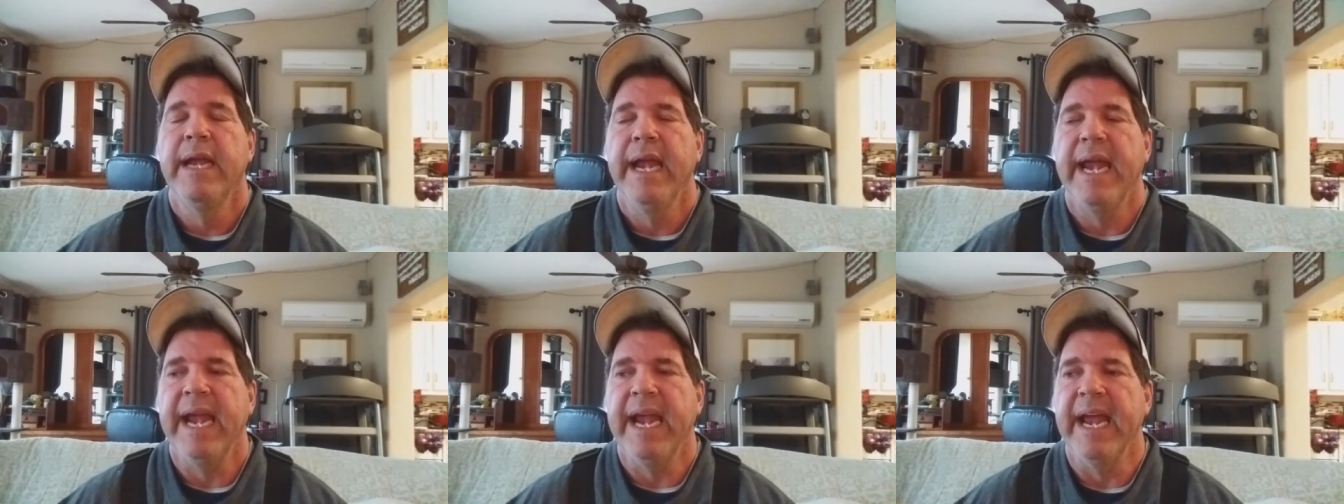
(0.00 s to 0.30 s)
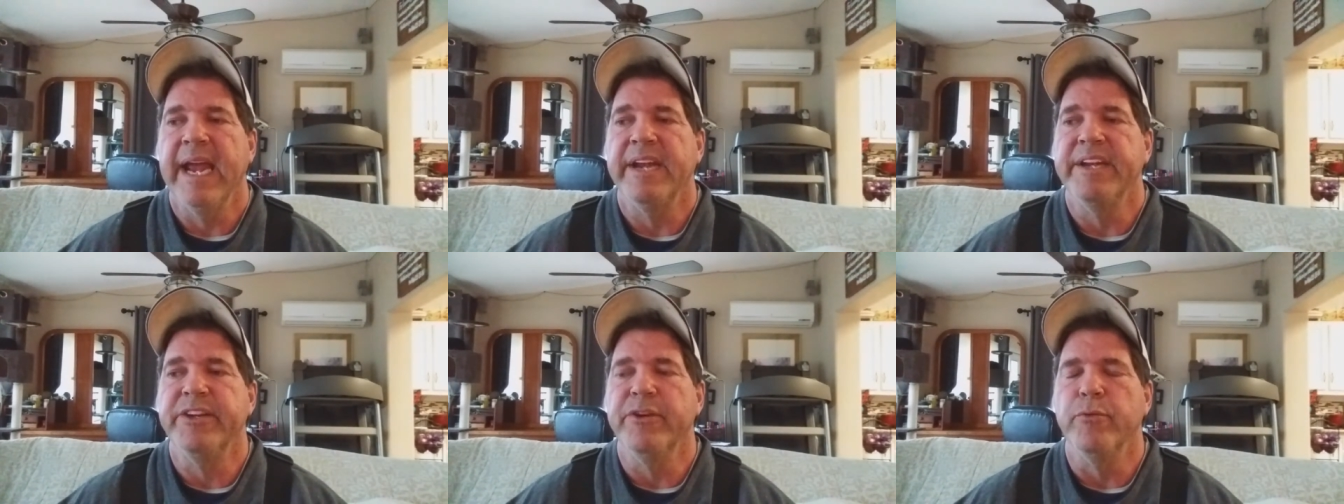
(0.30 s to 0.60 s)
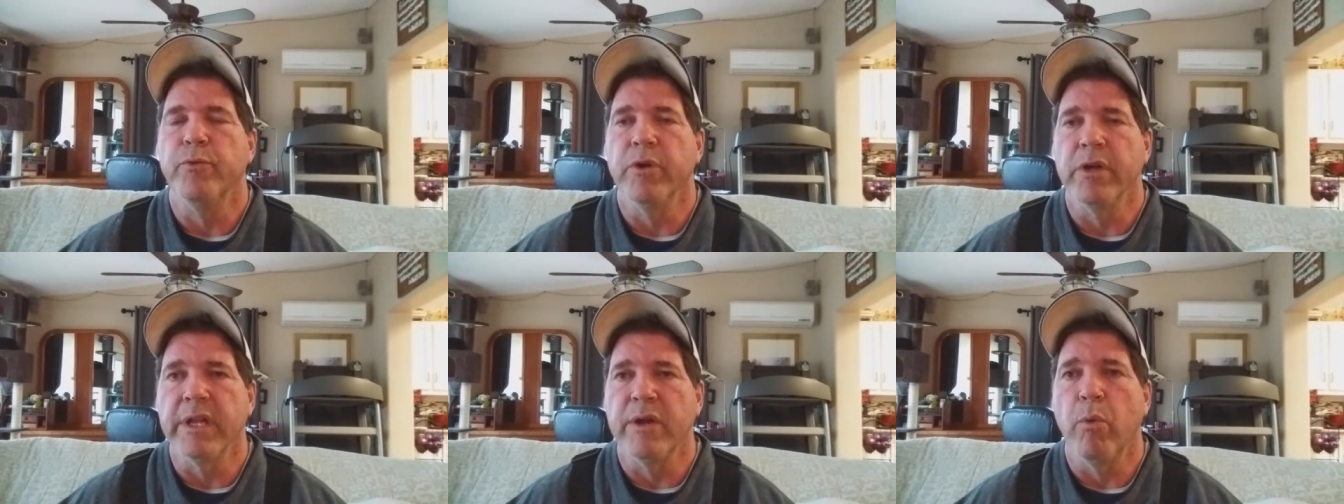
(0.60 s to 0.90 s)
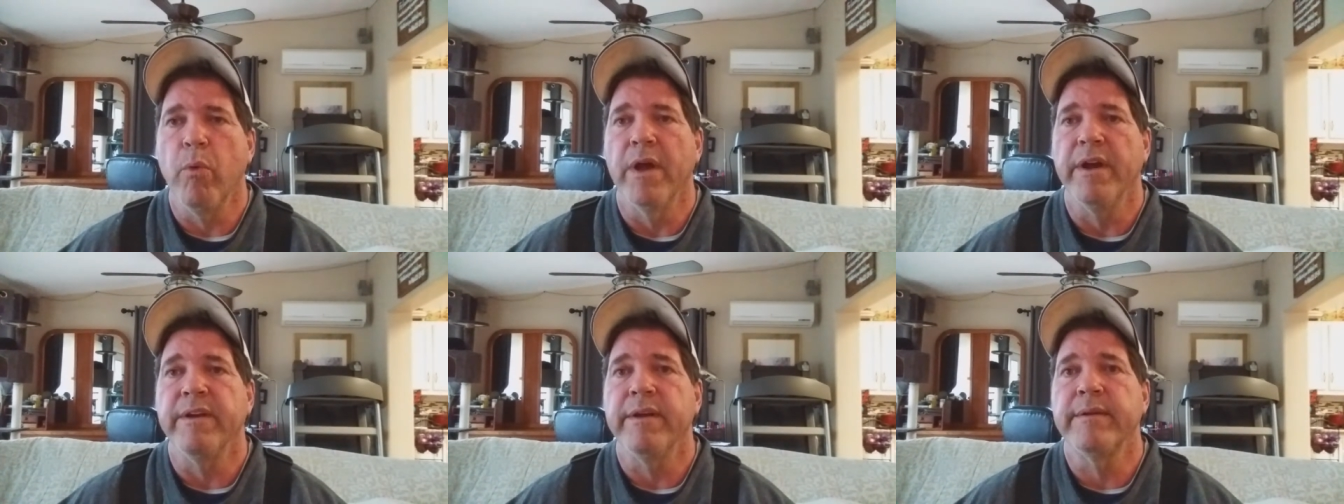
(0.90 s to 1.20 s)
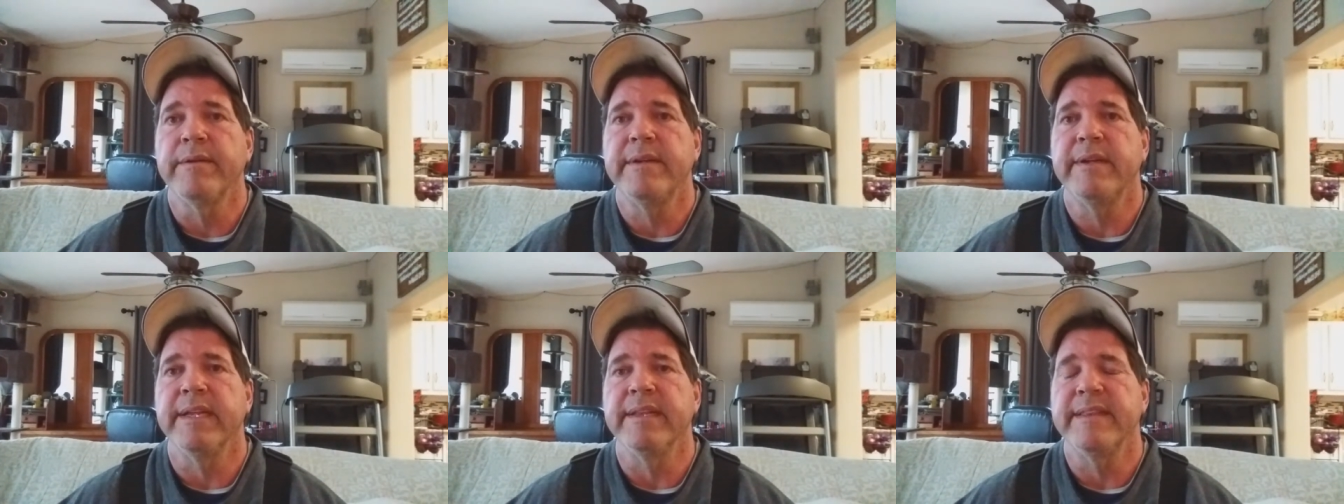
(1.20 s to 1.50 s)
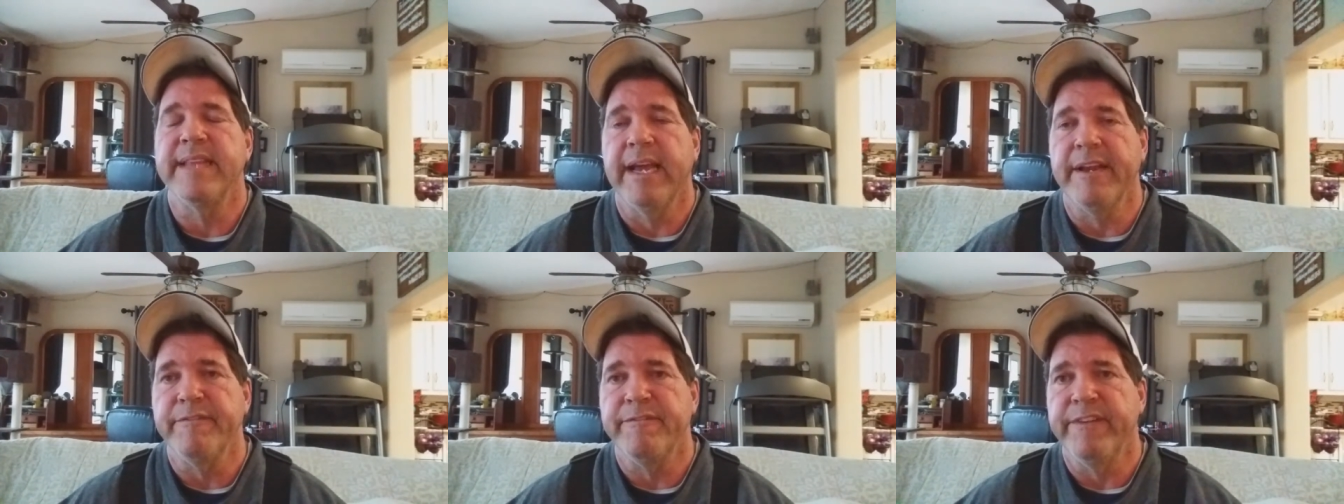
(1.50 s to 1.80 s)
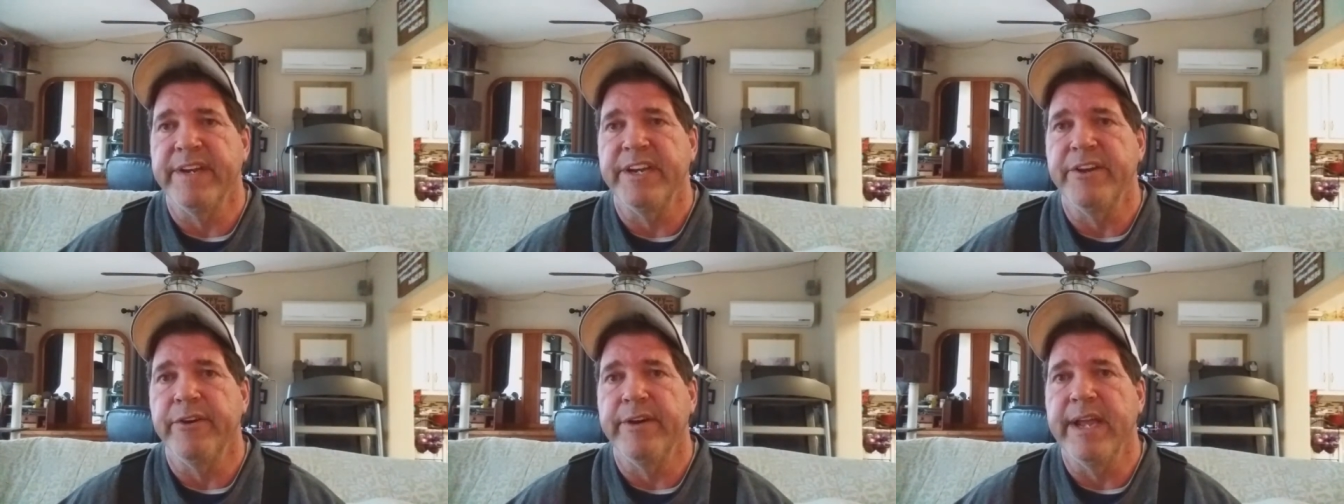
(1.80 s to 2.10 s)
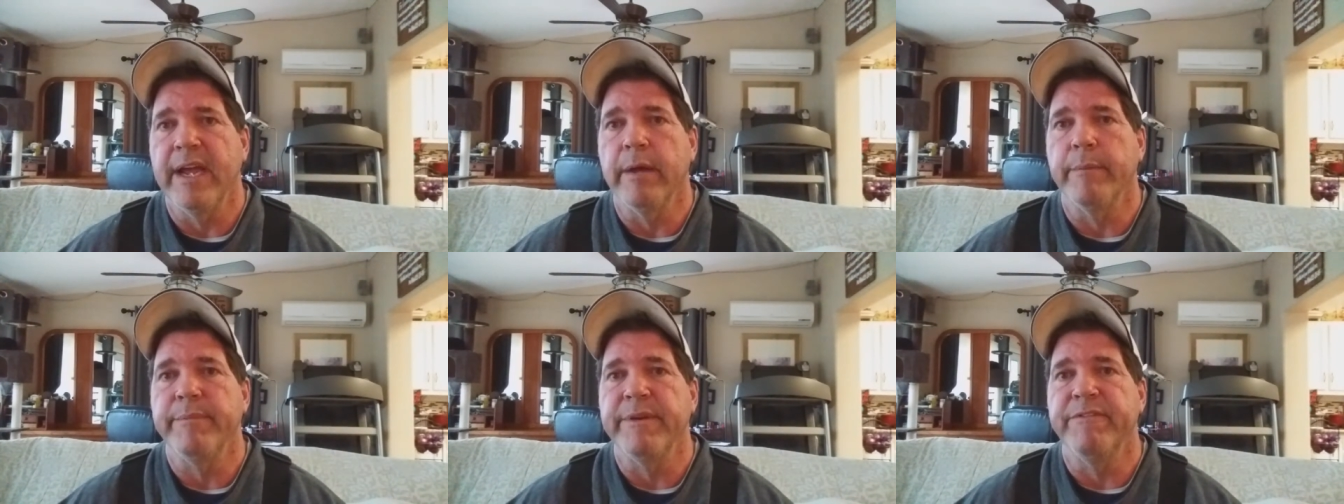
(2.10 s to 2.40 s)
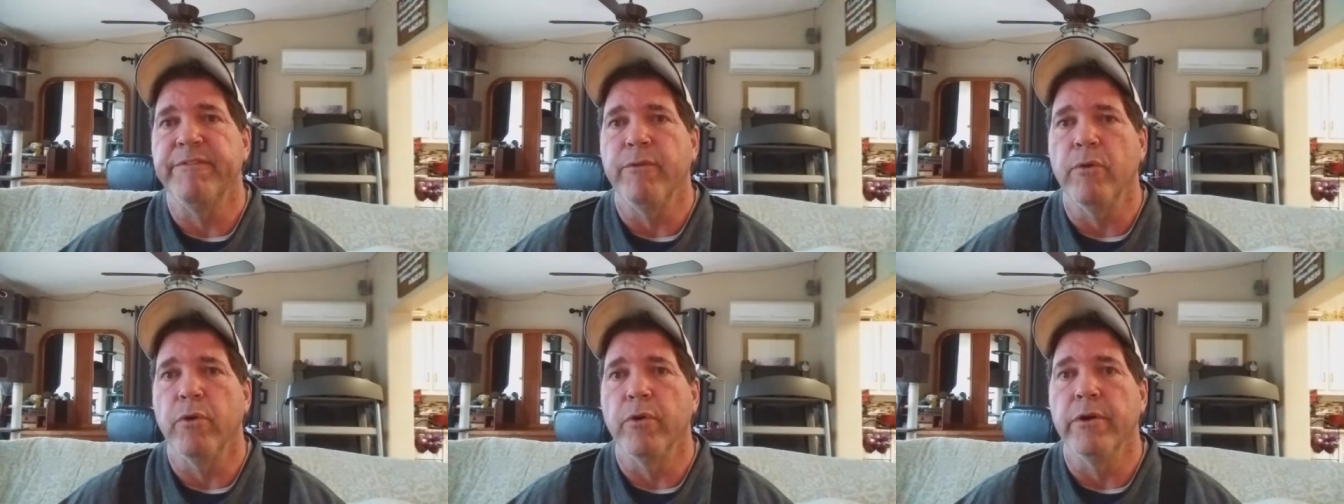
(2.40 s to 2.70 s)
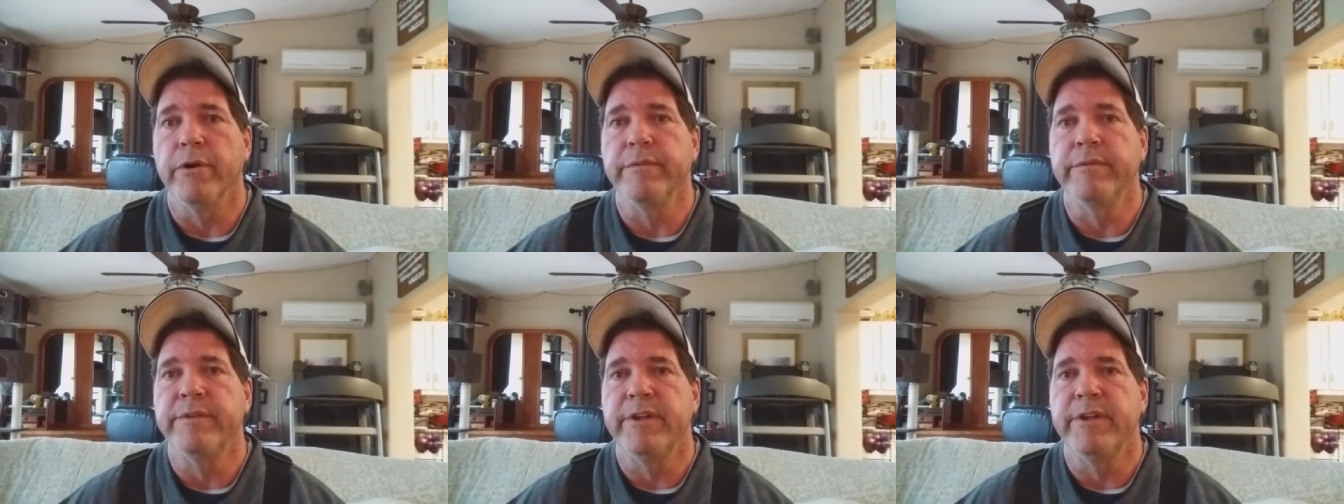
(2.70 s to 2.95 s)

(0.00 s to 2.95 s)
And you really want to get that figured out before.